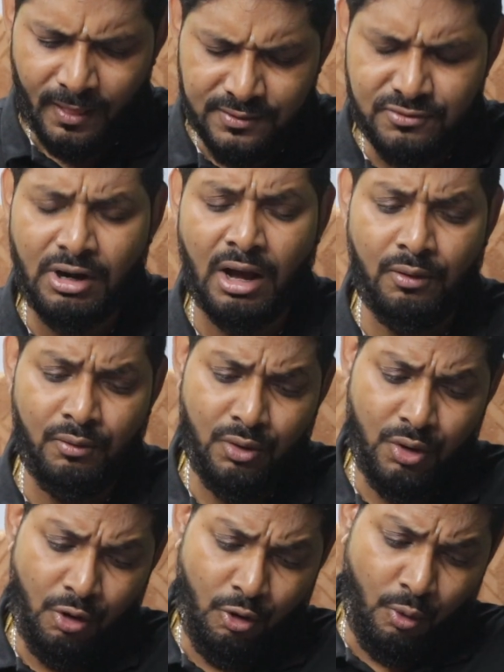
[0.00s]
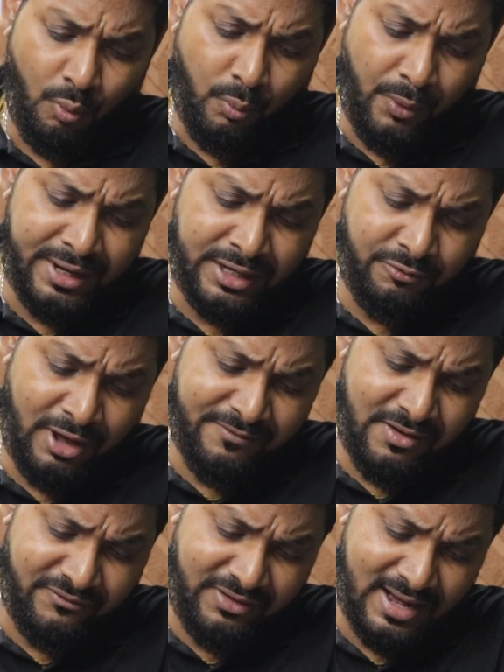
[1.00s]
So now when you
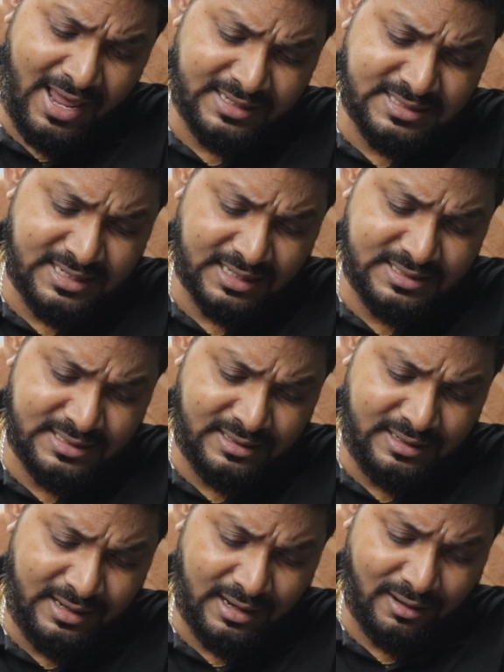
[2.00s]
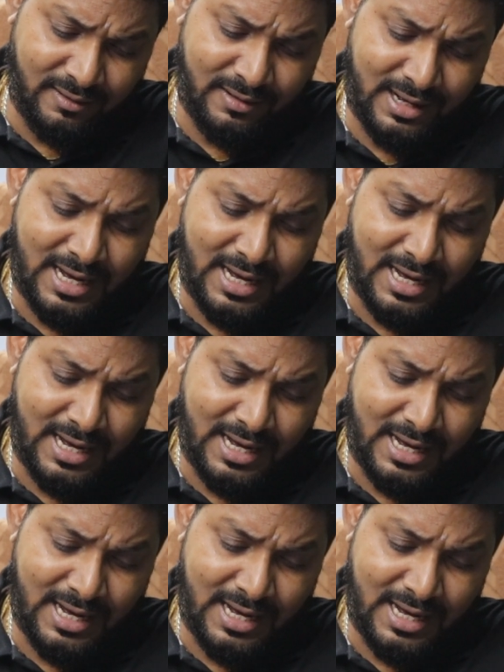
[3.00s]
have a V-like structure here,